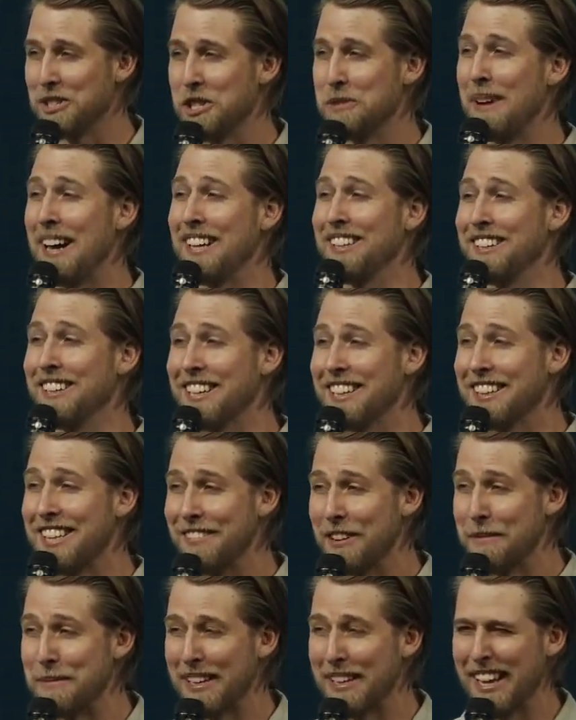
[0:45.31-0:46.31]
You might look at them
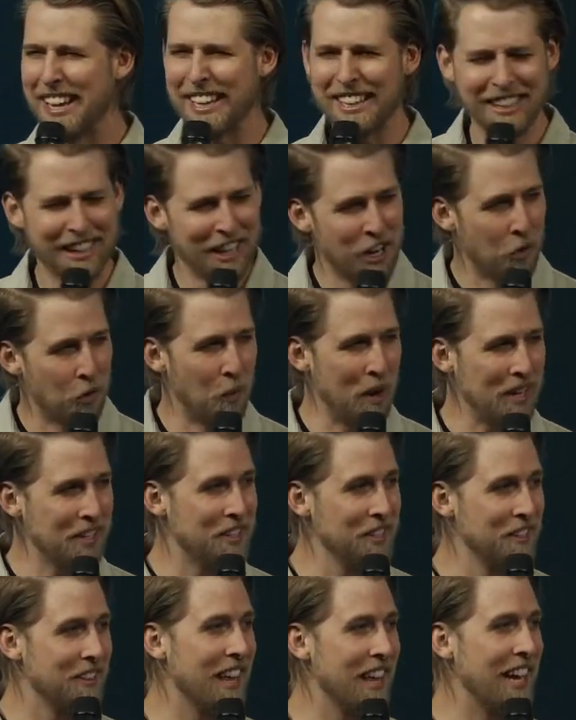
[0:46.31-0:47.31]
and be like, what
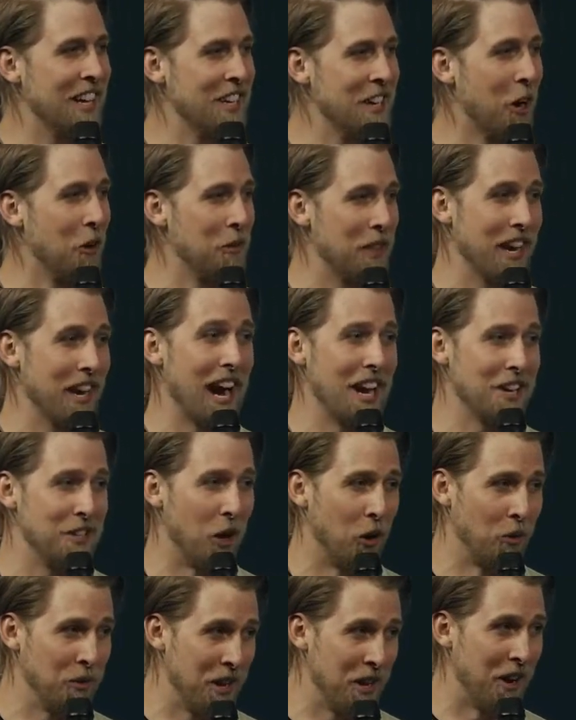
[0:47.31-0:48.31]
do they know that I
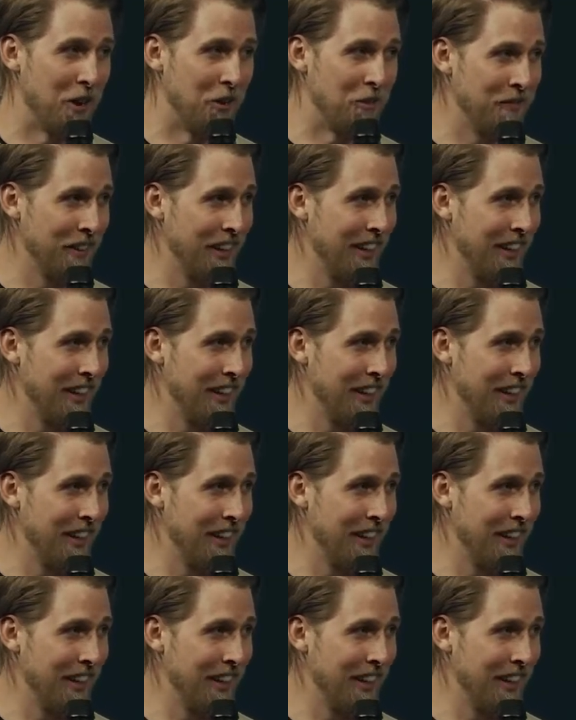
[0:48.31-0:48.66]
don't know?